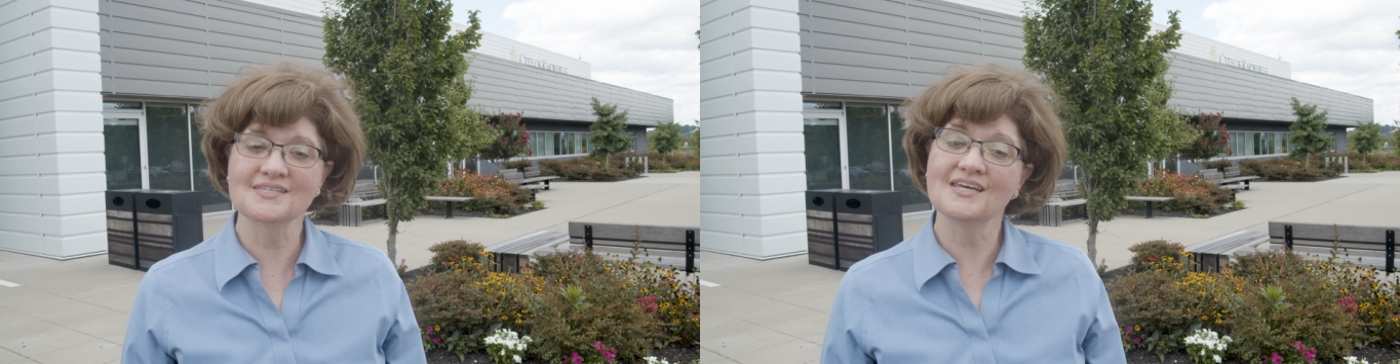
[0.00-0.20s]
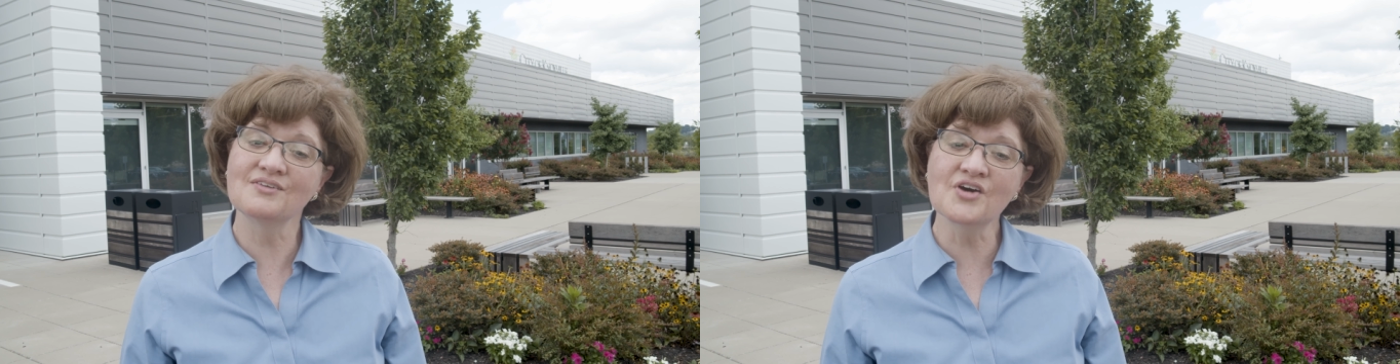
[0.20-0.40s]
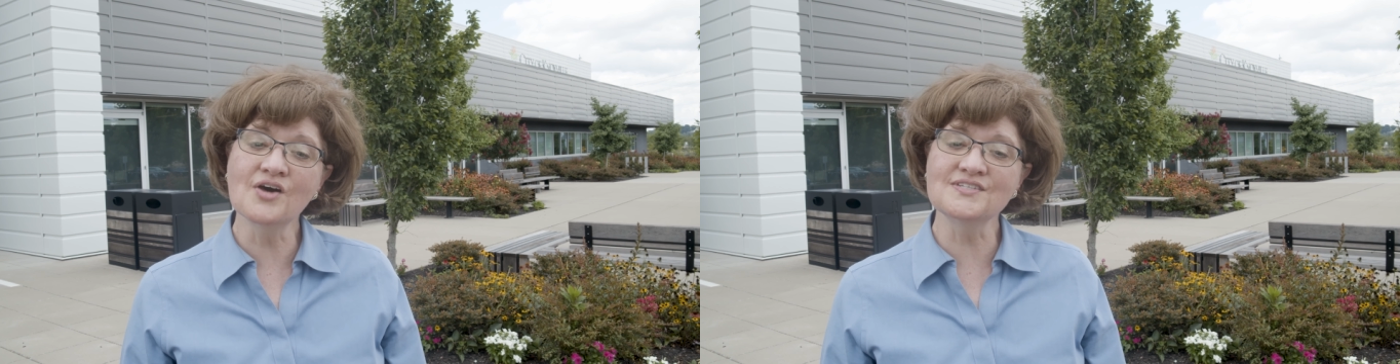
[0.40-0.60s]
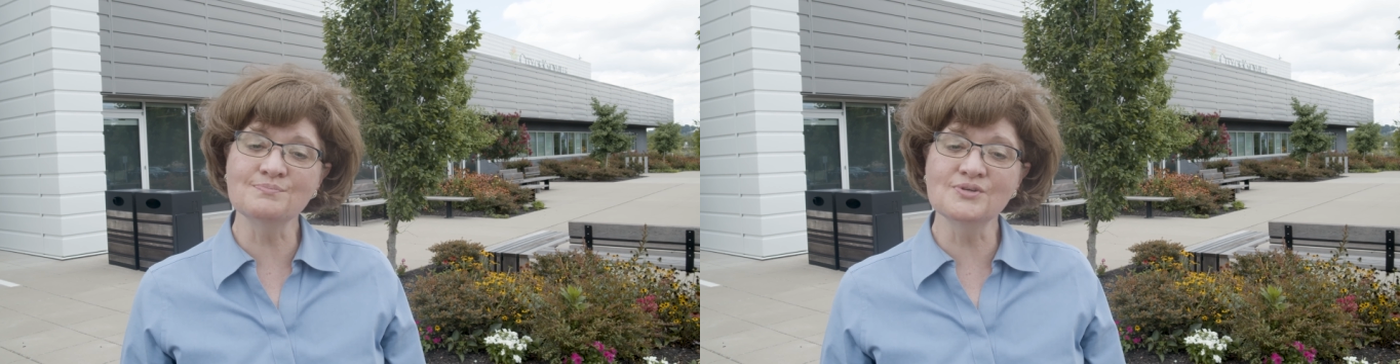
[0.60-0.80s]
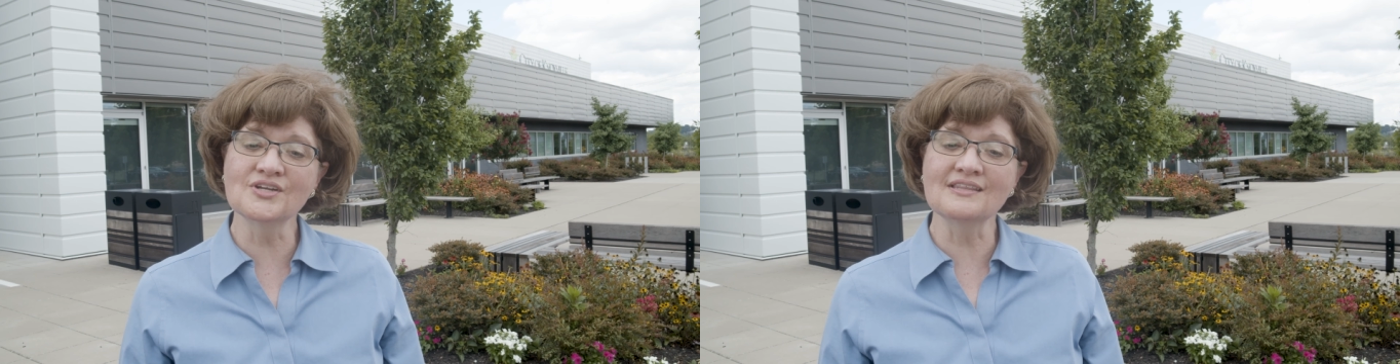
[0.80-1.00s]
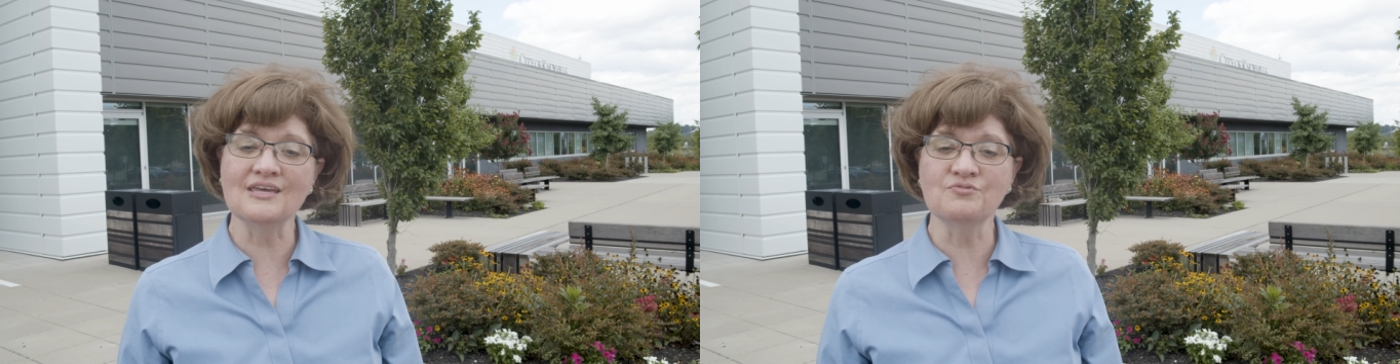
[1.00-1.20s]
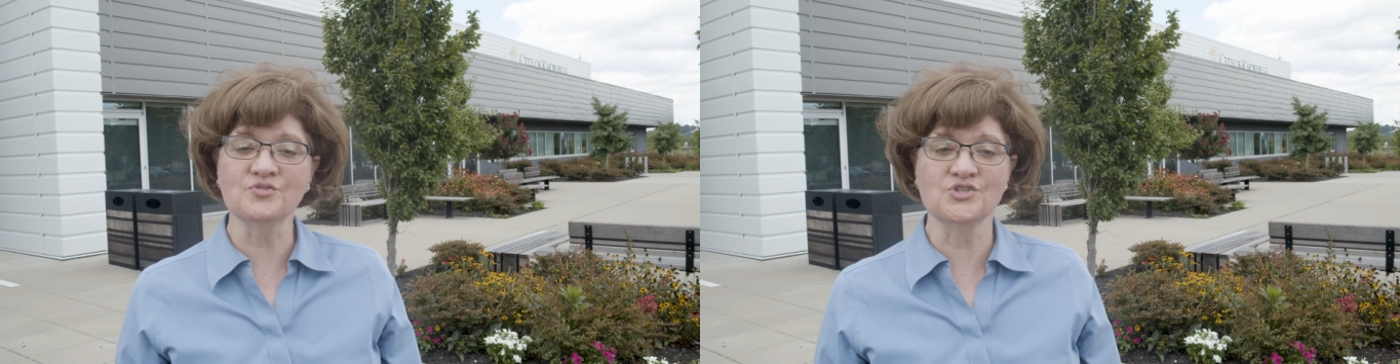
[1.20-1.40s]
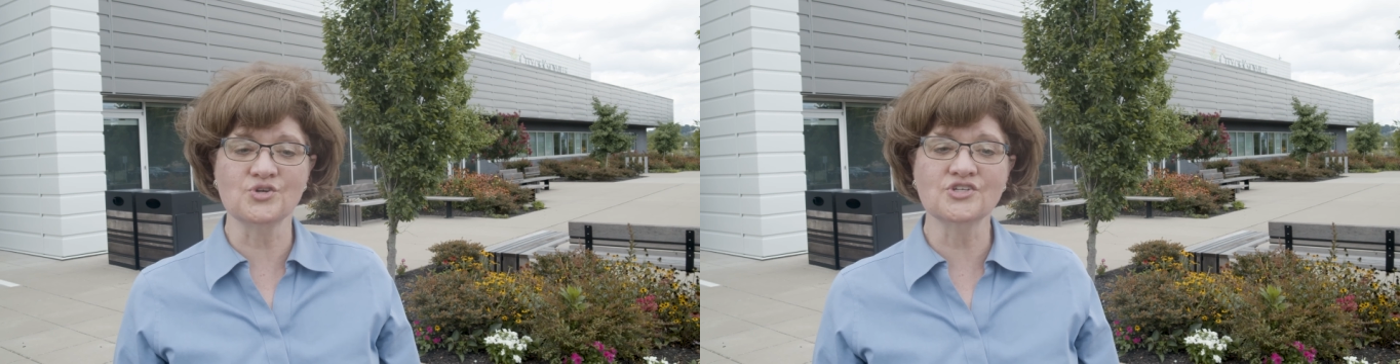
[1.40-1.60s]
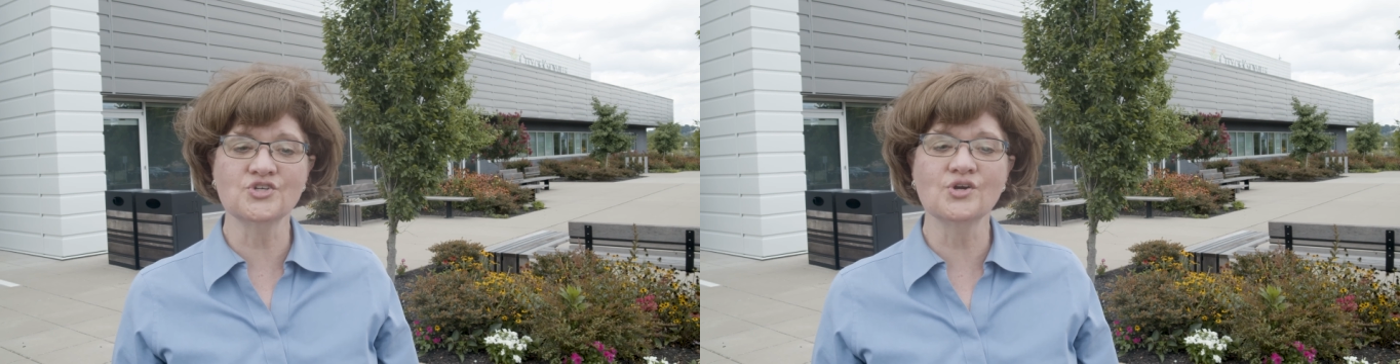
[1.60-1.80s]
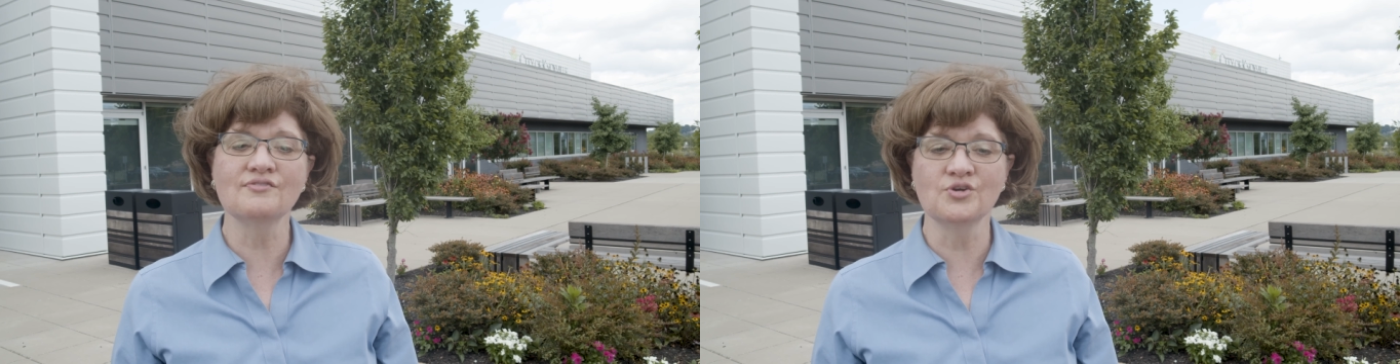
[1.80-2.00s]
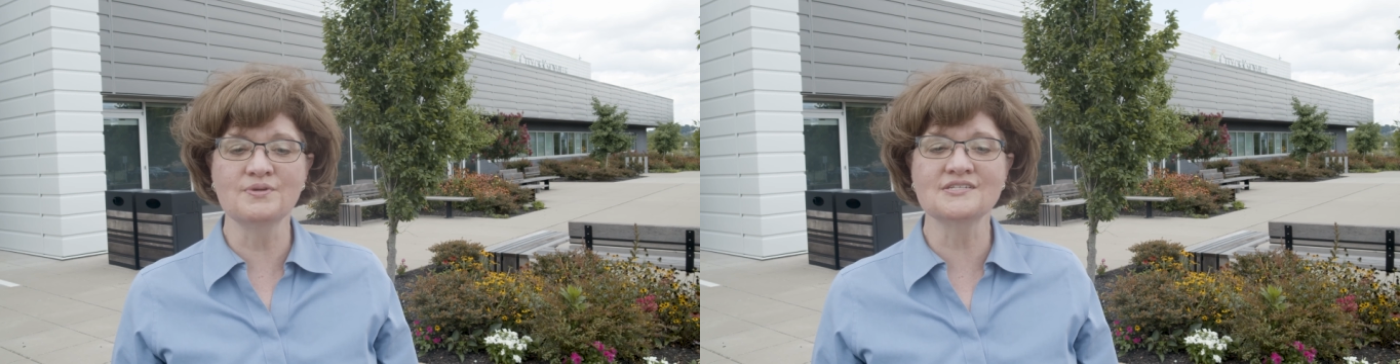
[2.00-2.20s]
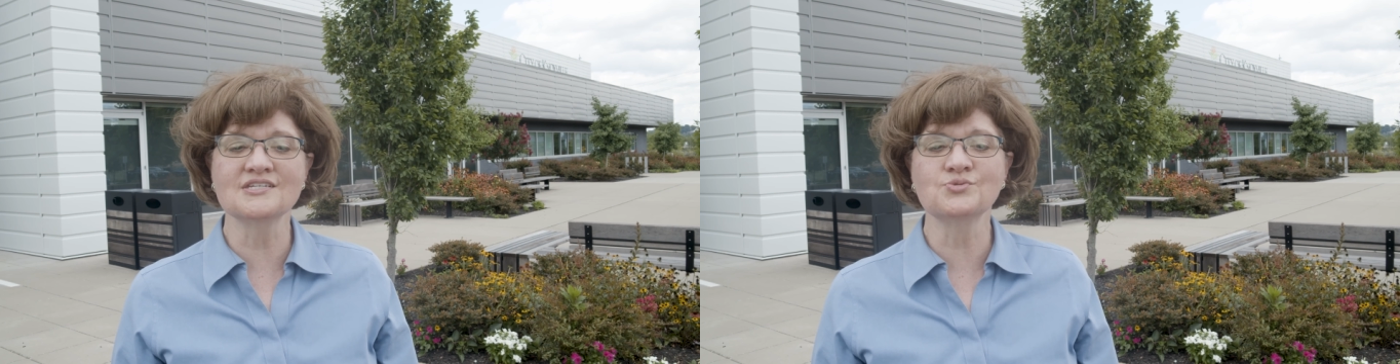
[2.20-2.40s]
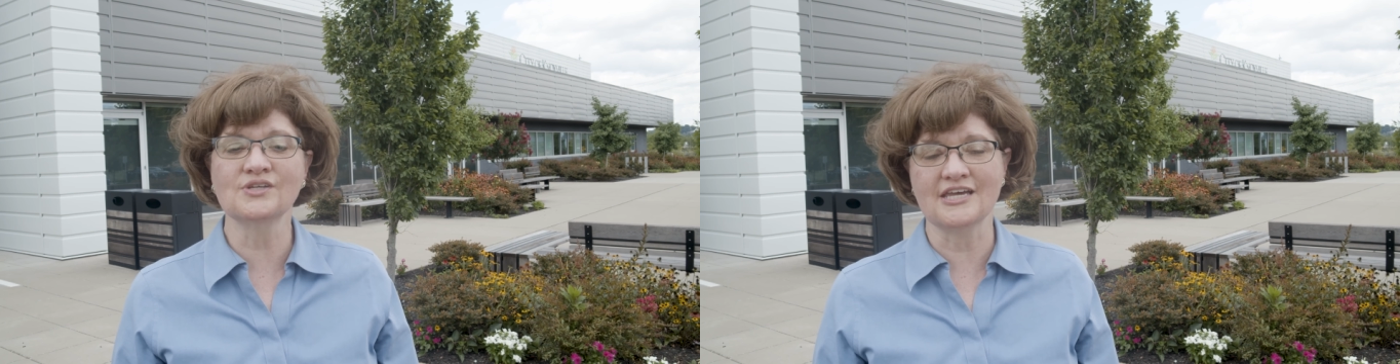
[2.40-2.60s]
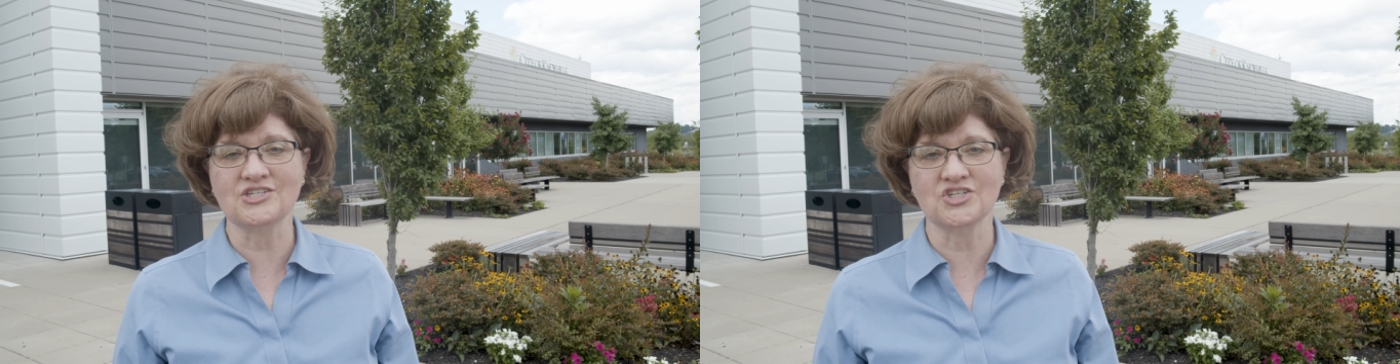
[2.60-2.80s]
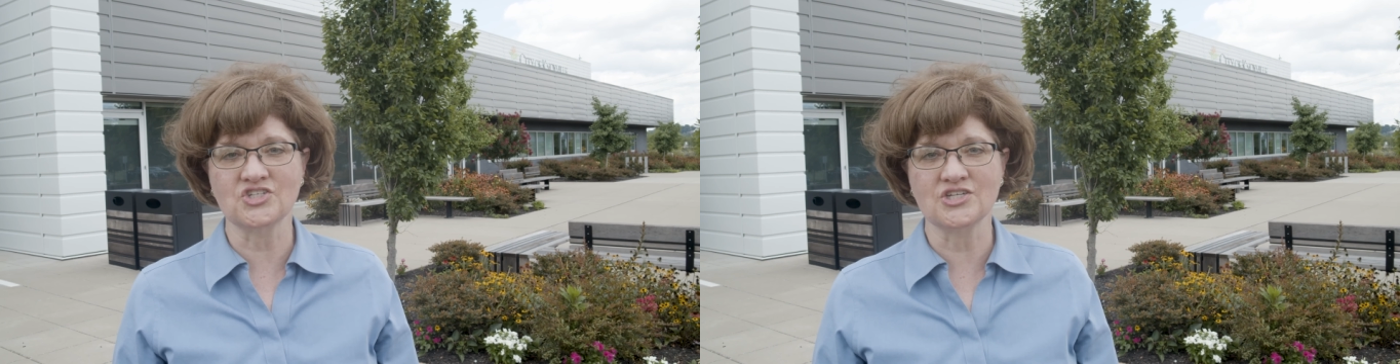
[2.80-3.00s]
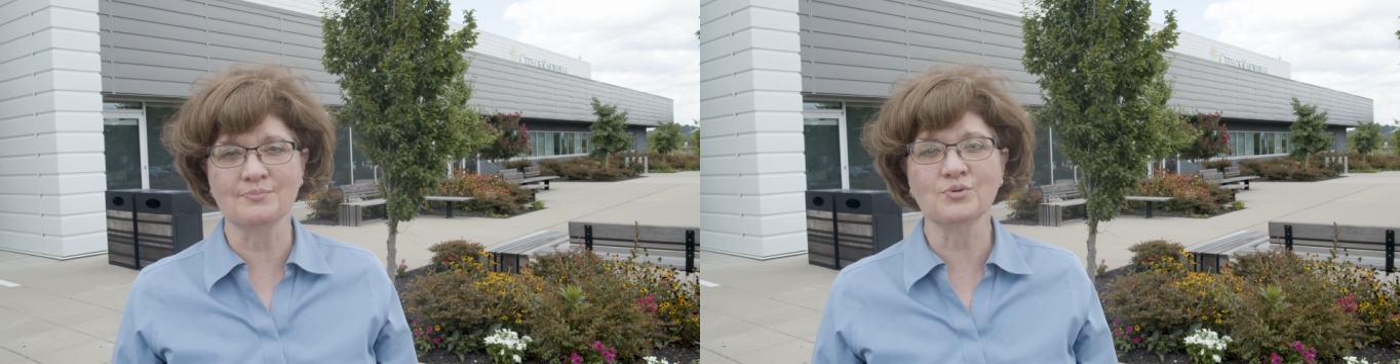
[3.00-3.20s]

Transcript: involved in building the infrastructure of your business relationship